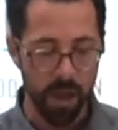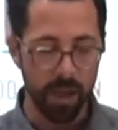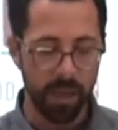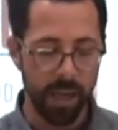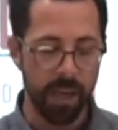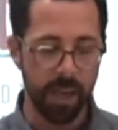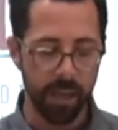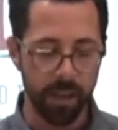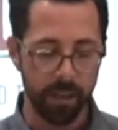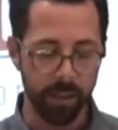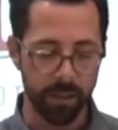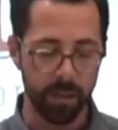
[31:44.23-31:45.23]
"He
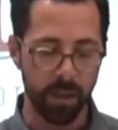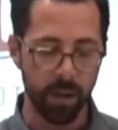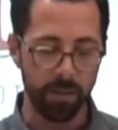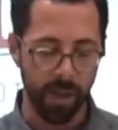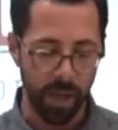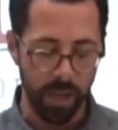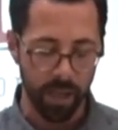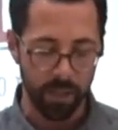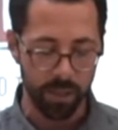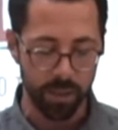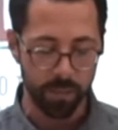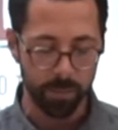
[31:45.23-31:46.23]
is of
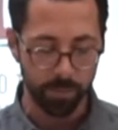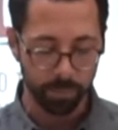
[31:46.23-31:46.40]
age,